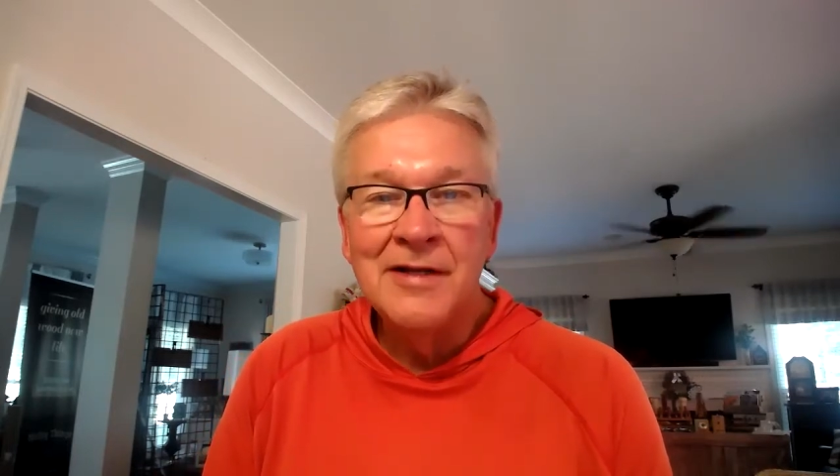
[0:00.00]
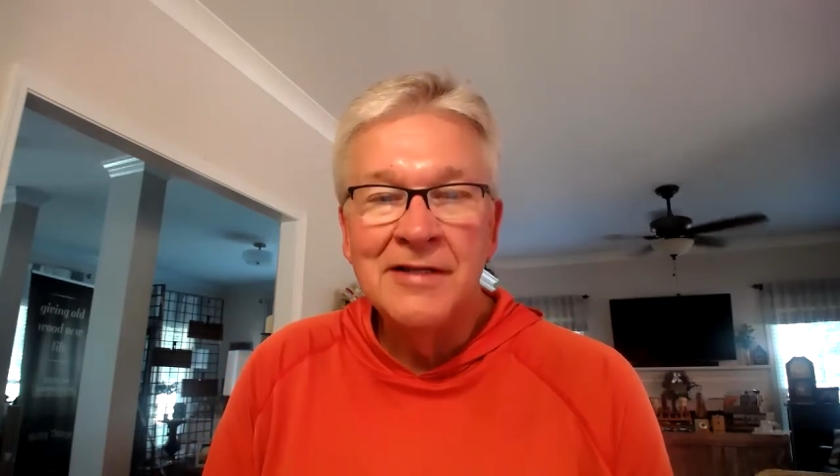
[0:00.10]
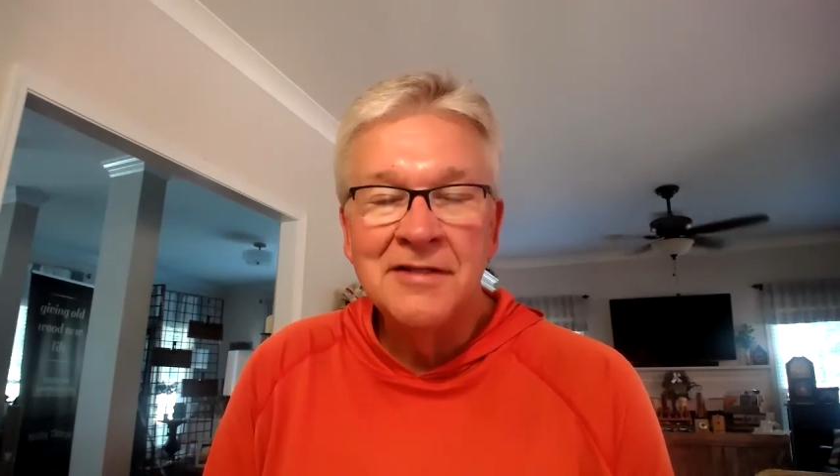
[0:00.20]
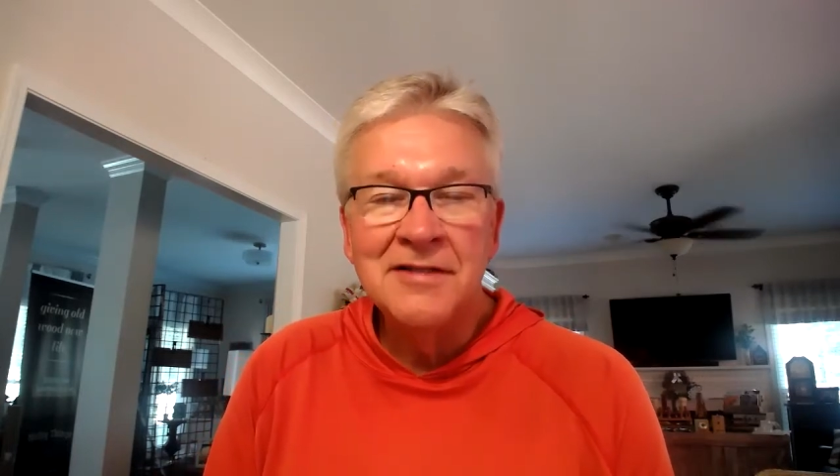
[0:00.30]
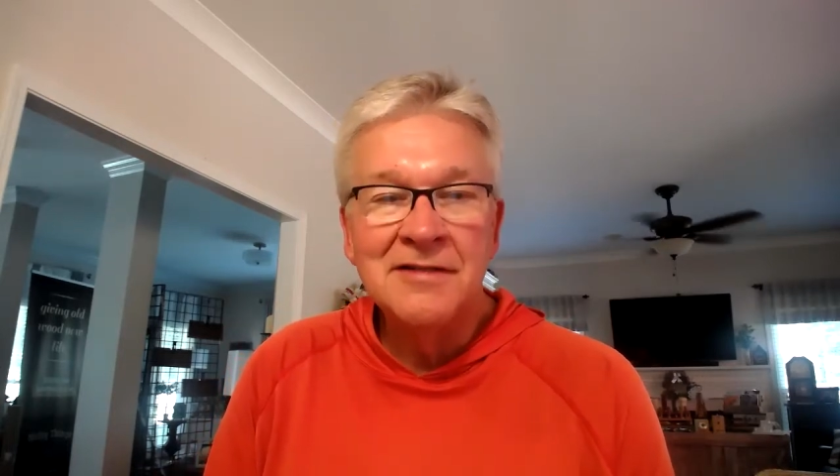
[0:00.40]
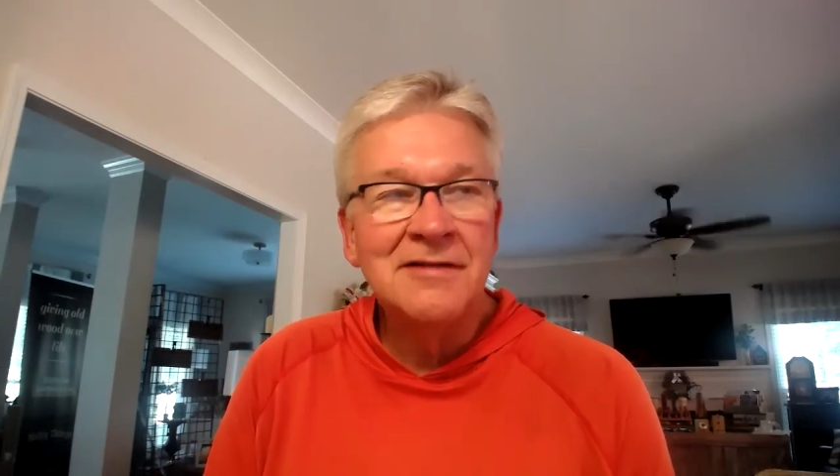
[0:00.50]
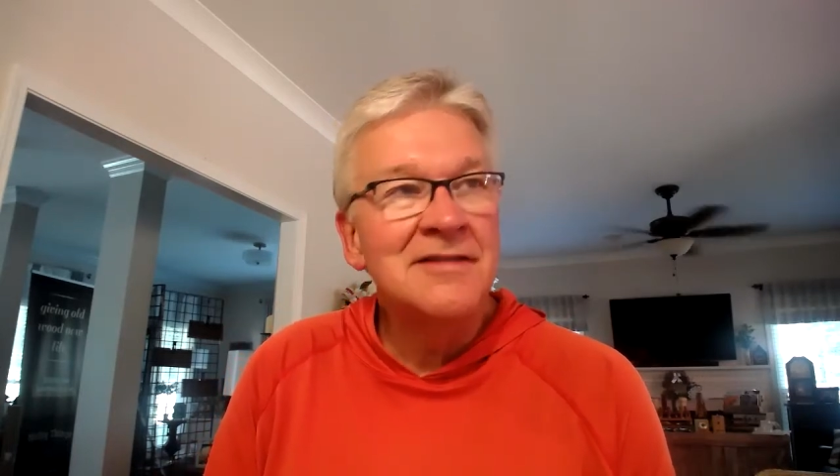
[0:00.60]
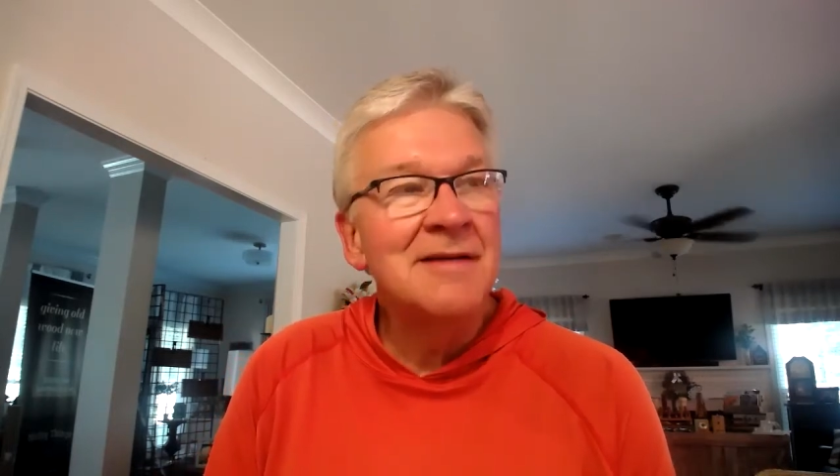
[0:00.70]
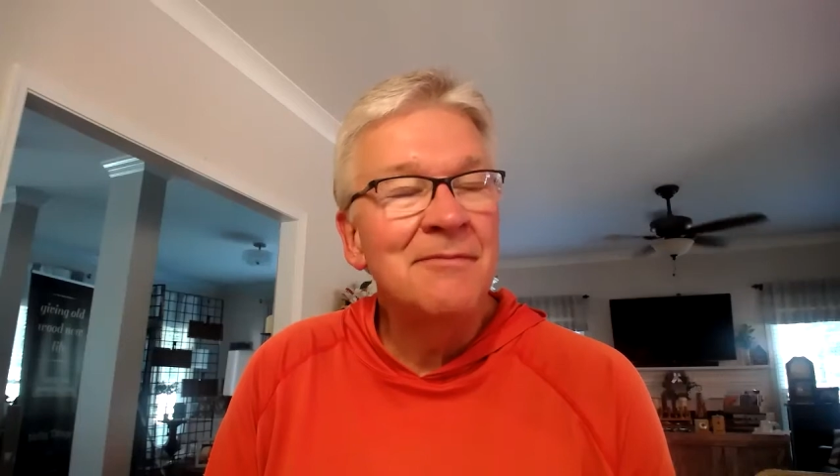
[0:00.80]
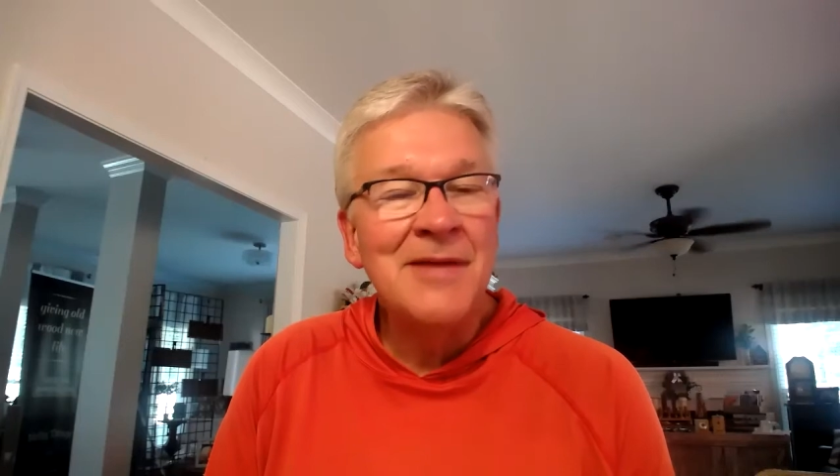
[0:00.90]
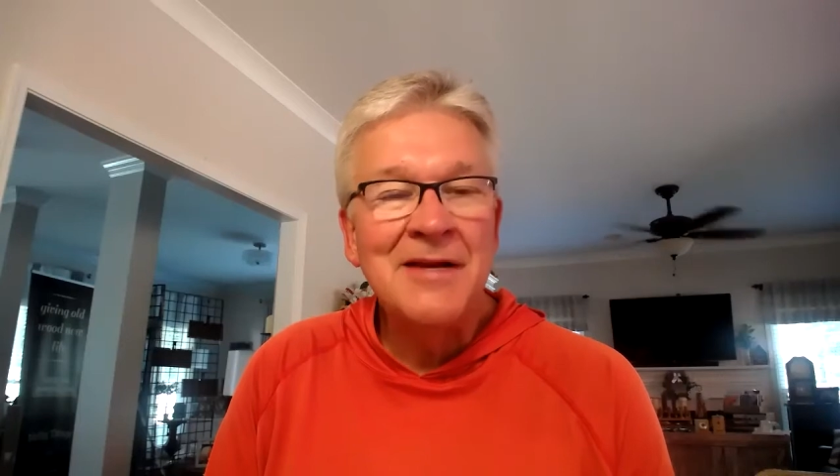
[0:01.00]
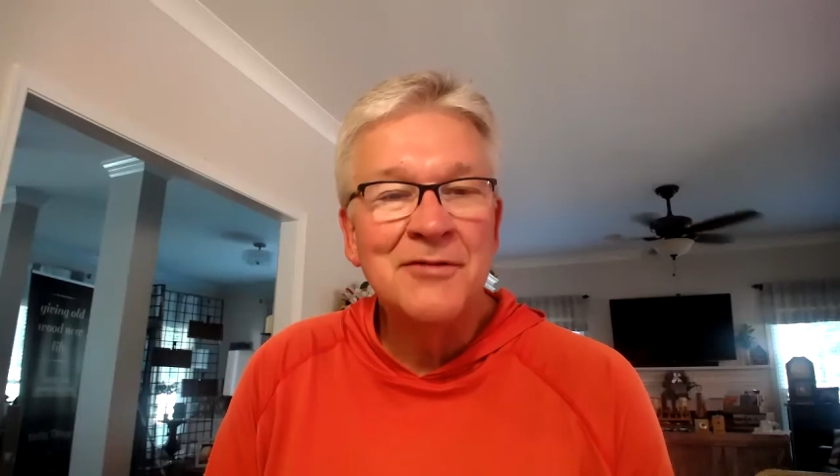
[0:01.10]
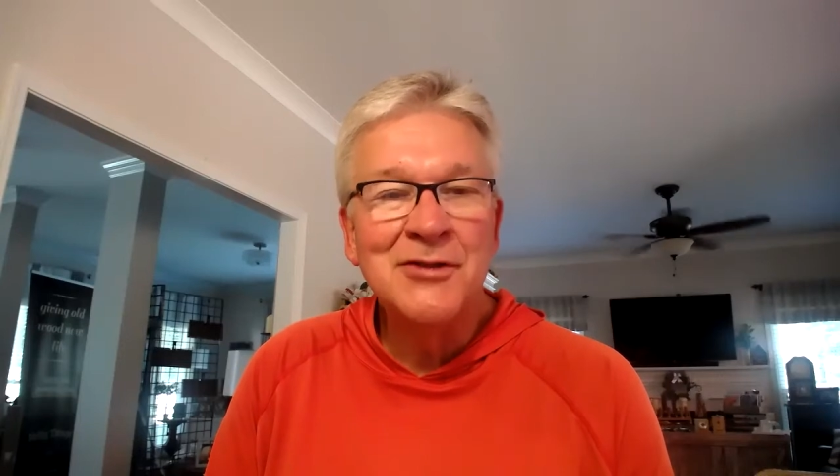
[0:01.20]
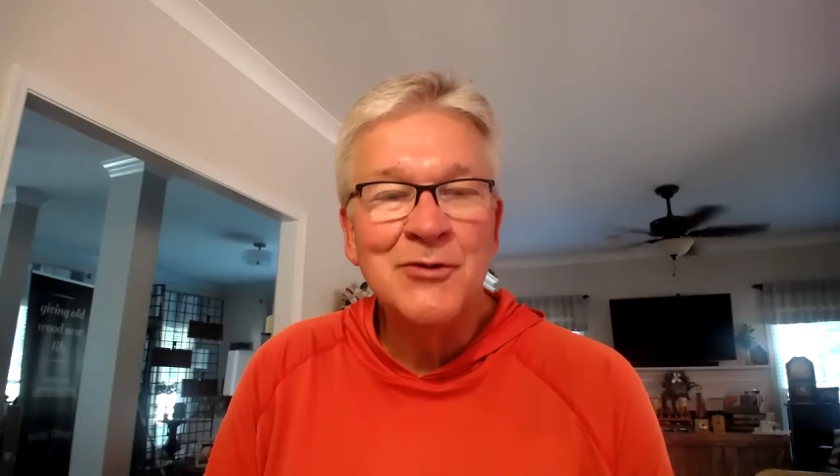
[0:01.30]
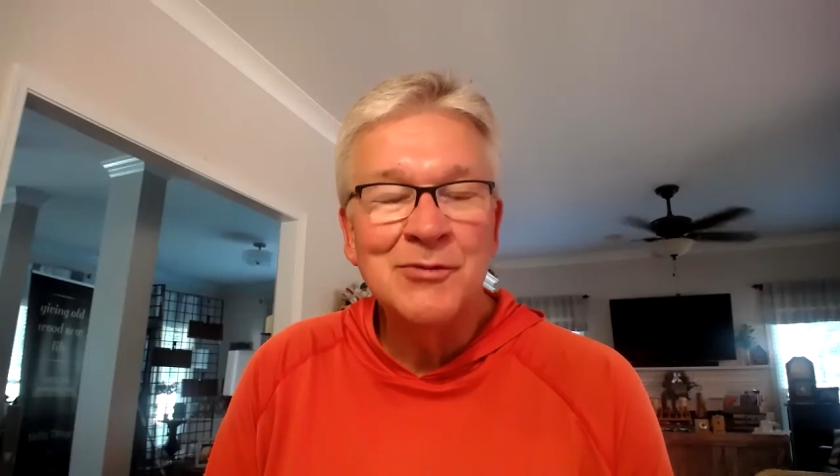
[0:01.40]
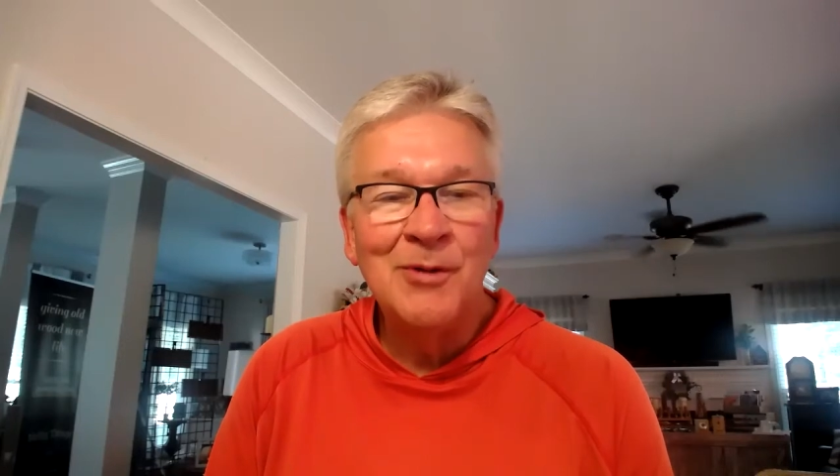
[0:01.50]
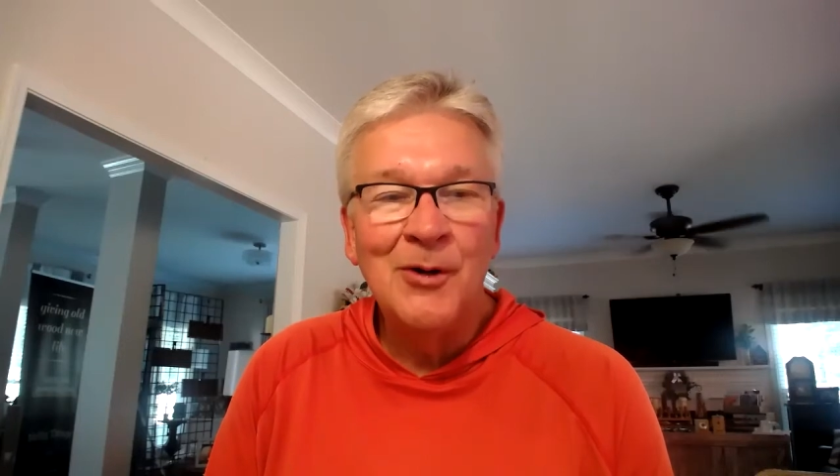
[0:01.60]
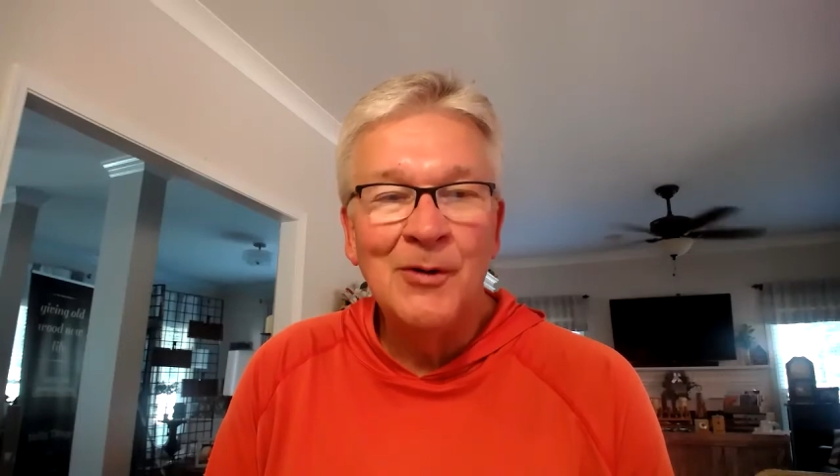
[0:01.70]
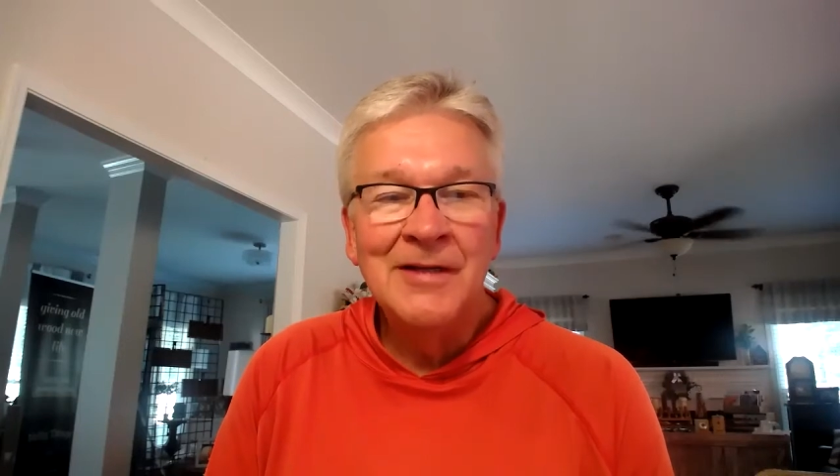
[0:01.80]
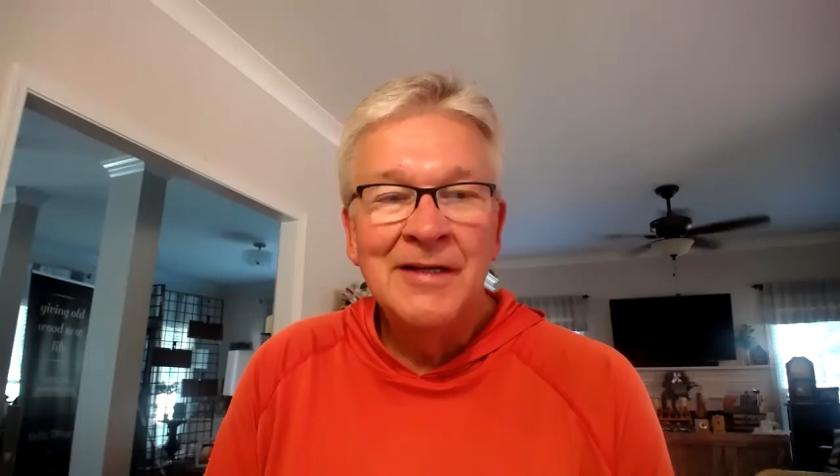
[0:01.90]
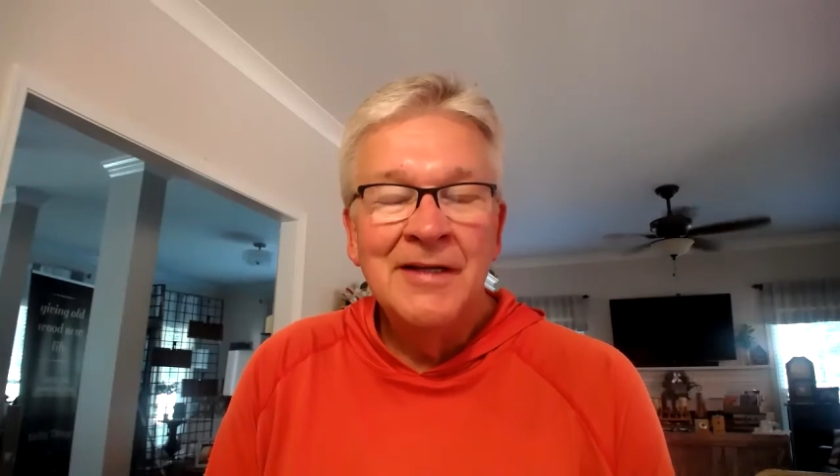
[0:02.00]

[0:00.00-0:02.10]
it just seemed, man, it was so small.